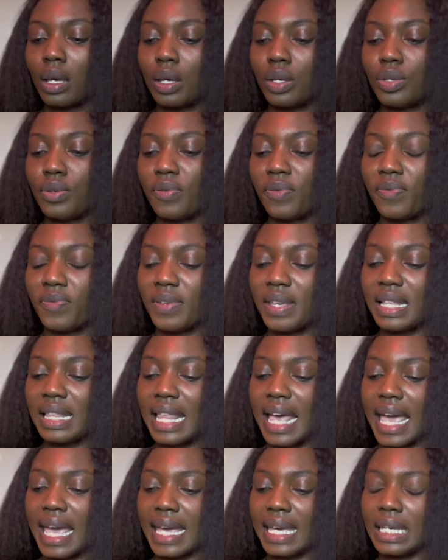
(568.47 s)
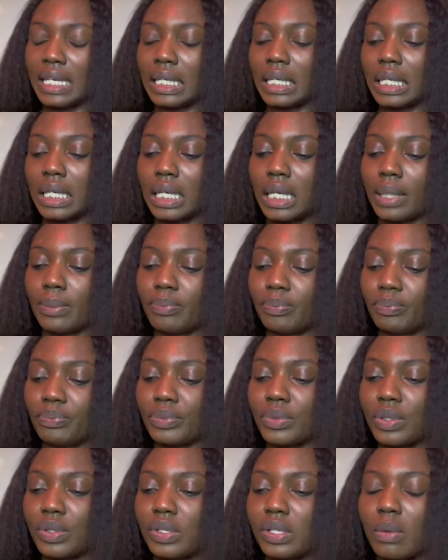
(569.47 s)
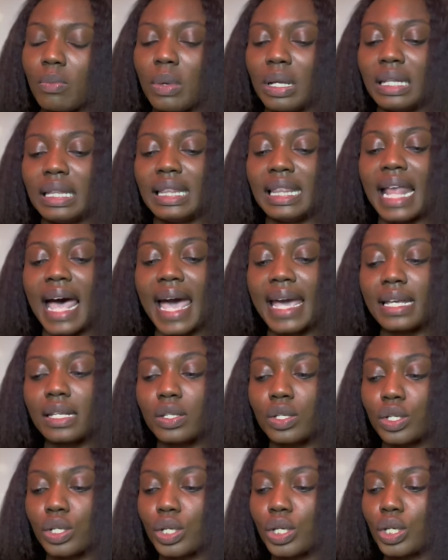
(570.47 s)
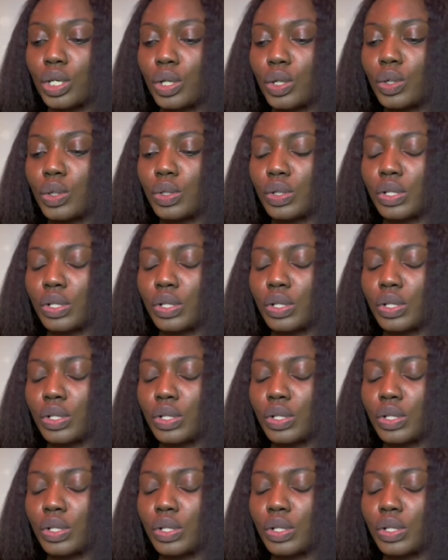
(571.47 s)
You feel like someone lied to you,